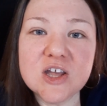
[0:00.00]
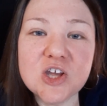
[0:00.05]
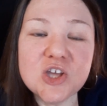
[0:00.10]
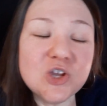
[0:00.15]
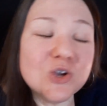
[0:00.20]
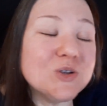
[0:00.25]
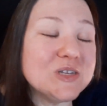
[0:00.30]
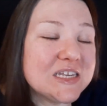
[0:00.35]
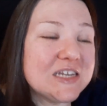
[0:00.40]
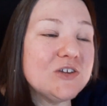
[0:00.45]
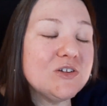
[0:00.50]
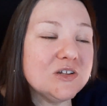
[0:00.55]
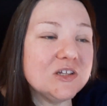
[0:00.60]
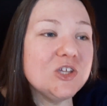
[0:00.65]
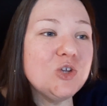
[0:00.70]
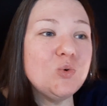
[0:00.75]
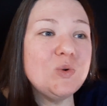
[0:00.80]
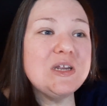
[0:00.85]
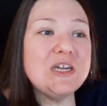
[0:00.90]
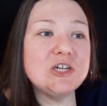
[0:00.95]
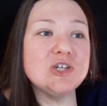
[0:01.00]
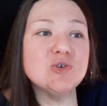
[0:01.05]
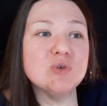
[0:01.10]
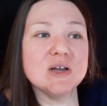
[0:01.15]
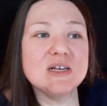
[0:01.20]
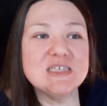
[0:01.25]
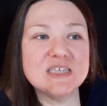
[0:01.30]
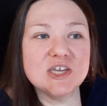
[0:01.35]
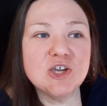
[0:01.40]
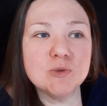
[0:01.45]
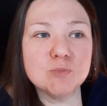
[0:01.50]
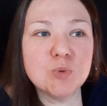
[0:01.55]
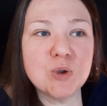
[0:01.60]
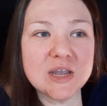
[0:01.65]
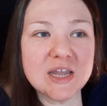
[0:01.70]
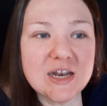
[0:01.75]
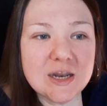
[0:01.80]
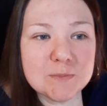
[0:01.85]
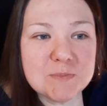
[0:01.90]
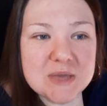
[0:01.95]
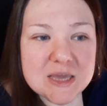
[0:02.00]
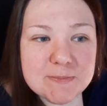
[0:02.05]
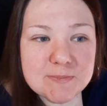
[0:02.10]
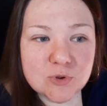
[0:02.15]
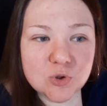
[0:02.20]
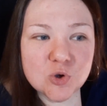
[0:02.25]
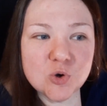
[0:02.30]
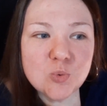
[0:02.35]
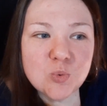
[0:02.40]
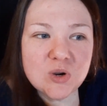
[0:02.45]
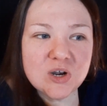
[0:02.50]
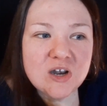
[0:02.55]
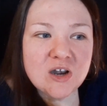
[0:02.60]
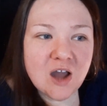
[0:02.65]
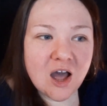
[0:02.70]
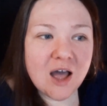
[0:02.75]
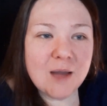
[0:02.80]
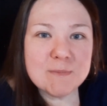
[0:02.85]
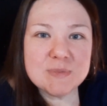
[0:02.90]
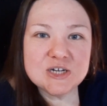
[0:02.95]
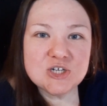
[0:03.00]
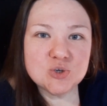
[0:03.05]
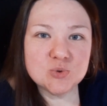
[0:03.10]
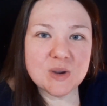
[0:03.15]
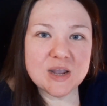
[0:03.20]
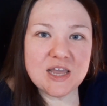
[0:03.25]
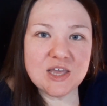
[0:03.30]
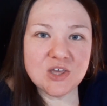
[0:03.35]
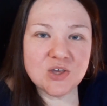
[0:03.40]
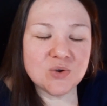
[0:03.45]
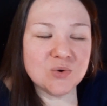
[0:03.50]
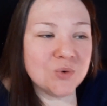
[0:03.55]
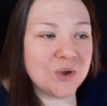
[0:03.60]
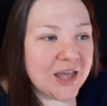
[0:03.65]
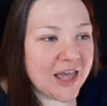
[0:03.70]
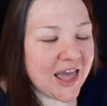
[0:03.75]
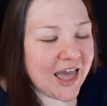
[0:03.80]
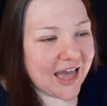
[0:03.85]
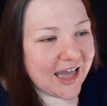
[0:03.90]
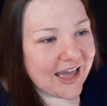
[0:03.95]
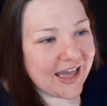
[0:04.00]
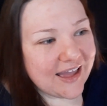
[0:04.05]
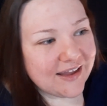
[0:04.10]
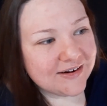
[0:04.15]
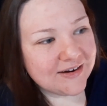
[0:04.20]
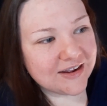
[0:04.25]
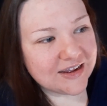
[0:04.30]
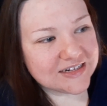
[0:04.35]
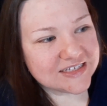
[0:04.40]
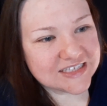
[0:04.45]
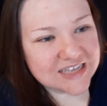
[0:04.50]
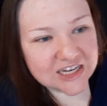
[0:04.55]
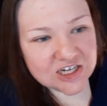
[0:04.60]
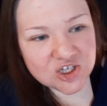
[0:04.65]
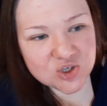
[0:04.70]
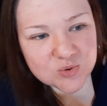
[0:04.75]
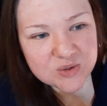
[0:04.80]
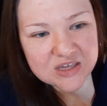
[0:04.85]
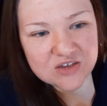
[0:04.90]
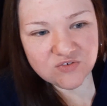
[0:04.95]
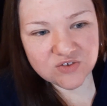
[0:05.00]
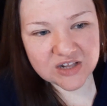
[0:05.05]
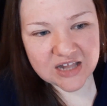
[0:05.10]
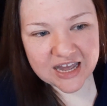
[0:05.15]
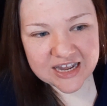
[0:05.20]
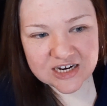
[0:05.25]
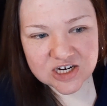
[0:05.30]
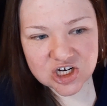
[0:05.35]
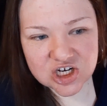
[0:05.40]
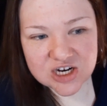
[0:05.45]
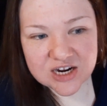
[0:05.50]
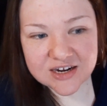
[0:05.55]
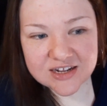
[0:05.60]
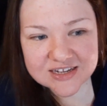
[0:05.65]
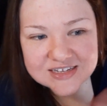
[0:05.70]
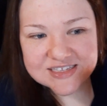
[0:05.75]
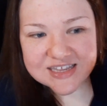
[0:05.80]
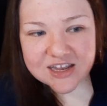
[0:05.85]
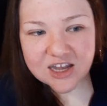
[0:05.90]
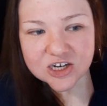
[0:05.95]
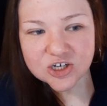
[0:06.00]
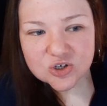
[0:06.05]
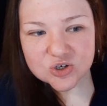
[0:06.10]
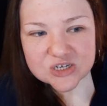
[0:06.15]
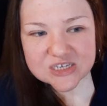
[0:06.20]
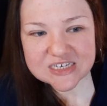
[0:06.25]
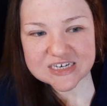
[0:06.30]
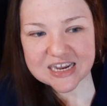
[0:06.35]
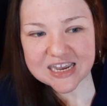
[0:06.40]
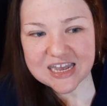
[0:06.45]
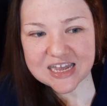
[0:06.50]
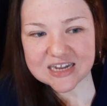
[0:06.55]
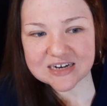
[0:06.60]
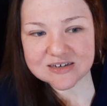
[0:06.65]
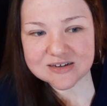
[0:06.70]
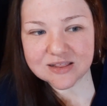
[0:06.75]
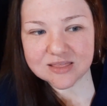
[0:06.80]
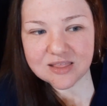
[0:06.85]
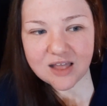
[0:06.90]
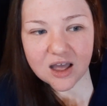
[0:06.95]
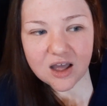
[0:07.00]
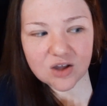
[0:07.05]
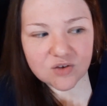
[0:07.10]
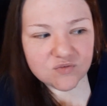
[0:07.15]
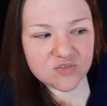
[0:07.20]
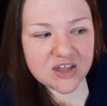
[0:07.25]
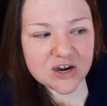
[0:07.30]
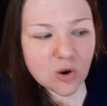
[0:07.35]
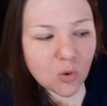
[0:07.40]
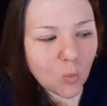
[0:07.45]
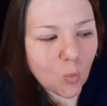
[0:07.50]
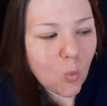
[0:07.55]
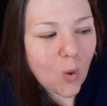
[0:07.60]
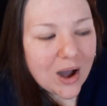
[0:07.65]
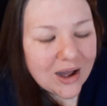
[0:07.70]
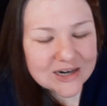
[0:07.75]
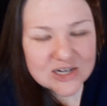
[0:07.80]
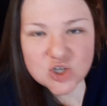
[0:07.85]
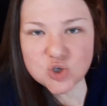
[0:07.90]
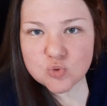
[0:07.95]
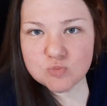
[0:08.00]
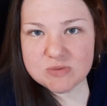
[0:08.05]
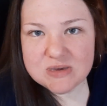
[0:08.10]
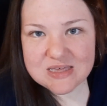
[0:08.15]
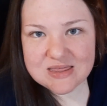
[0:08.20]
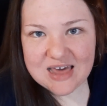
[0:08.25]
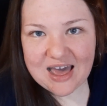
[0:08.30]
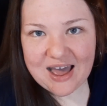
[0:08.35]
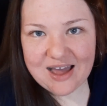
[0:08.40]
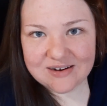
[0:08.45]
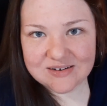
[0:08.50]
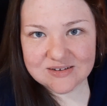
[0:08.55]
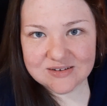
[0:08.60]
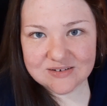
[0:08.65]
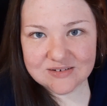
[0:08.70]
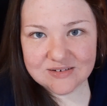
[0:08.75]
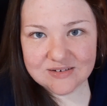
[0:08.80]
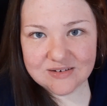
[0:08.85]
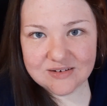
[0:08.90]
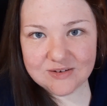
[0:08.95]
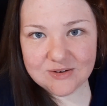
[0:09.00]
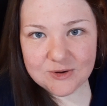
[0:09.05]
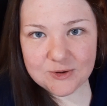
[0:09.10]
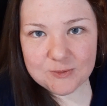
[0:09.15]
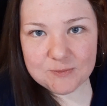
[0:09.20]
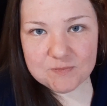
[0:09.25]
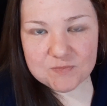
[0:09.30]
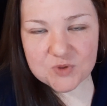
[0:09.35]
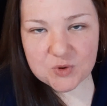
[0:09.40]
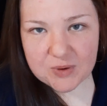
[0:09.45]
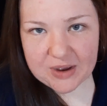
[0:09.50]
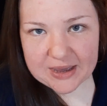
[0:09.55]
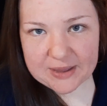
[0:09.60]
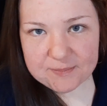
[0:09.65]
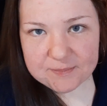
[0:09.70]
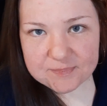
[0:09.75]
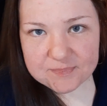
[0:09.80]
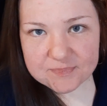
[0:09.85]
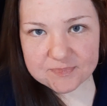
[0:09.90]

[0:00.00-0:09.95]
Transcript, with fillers: You're still, you need to trust that you're bringing in people who would not betray you and send you evil eye and shit because they understand love. They don't want to be that, right?